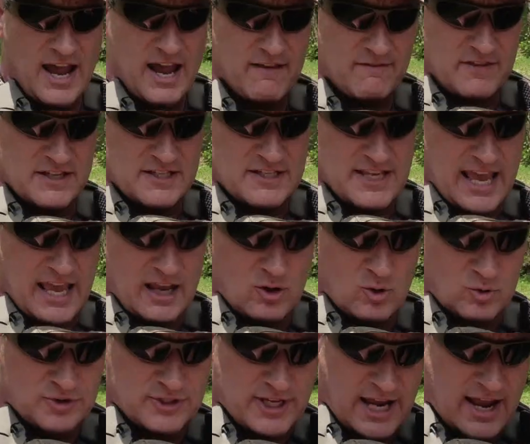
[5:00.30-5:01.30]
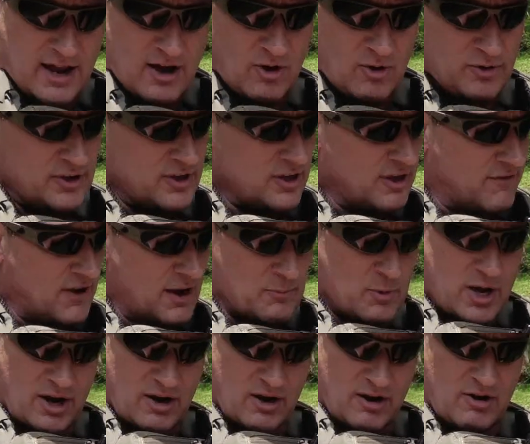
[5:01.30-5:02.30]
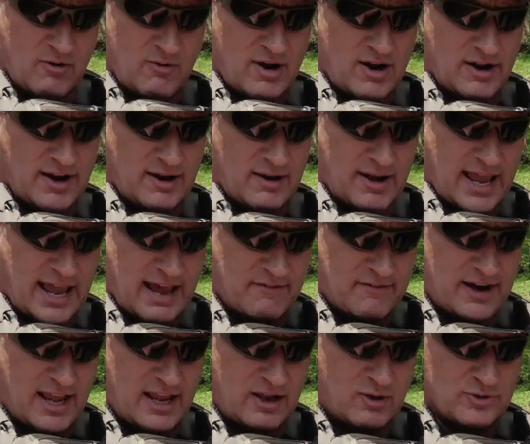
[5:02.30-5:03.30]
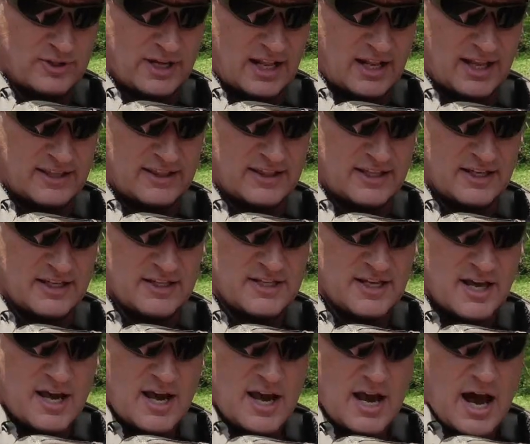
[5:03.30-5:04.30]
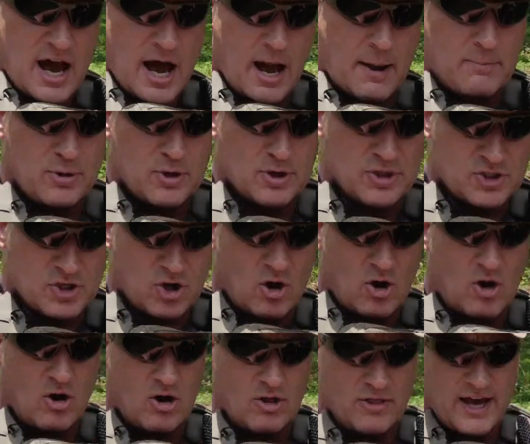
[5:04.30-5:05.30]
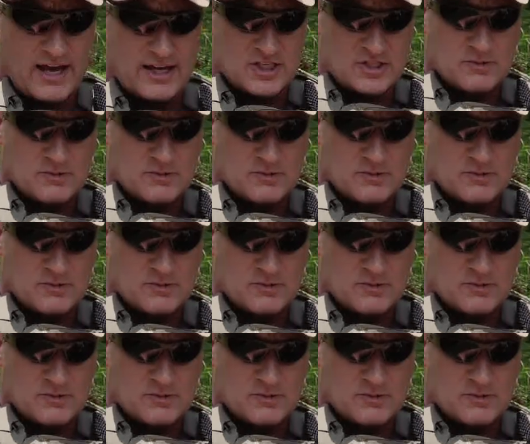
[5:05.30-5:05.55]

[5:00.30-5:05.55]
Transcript: have this angle down, if I'm carrying it around and I have it angled down like this, I push all that